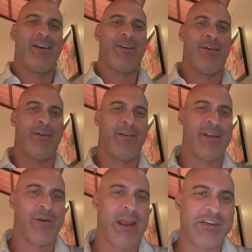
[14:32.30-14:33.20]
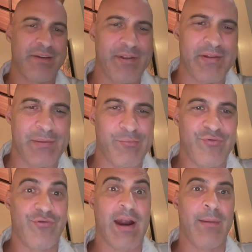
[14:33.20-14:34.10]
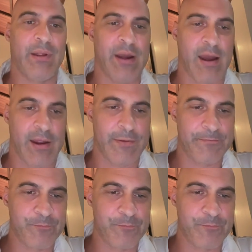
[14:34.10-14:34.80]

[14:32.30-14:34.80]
your donation system? Probably not.